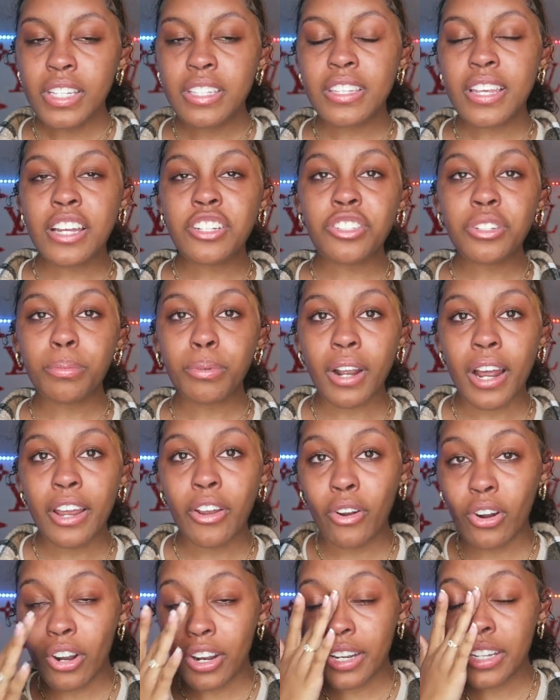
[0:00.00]
set your
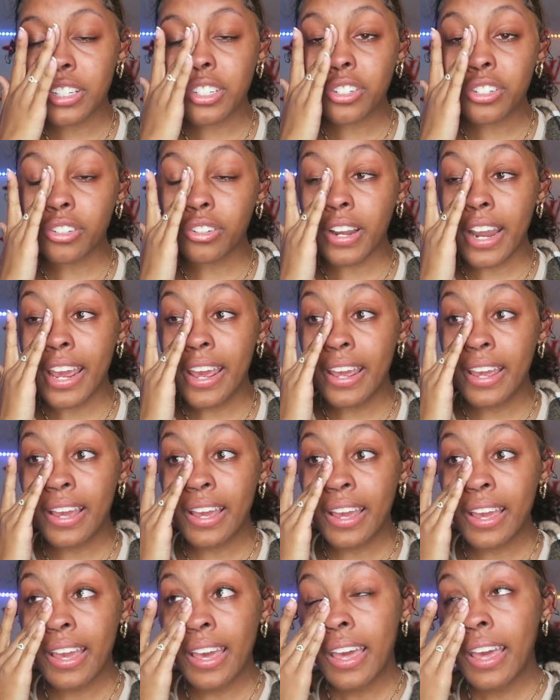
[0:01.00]
priorities straight
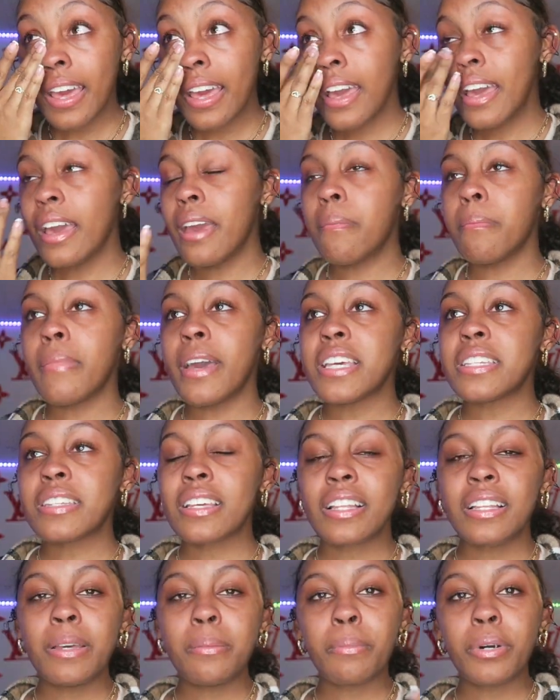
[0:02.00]
and
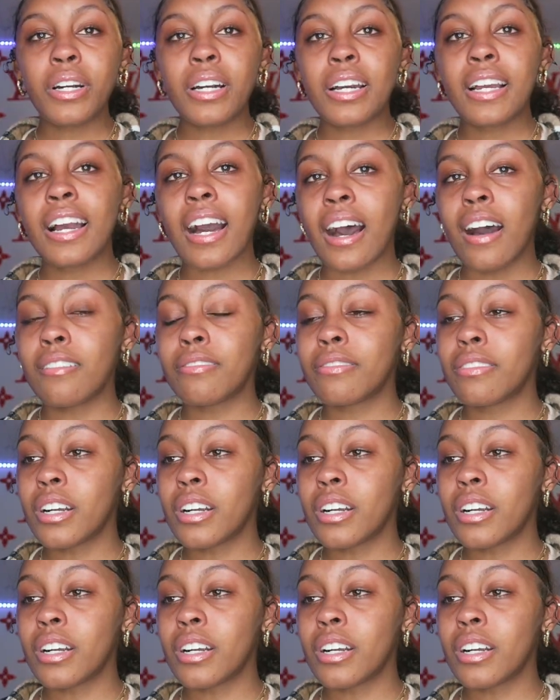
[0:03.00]
basically put God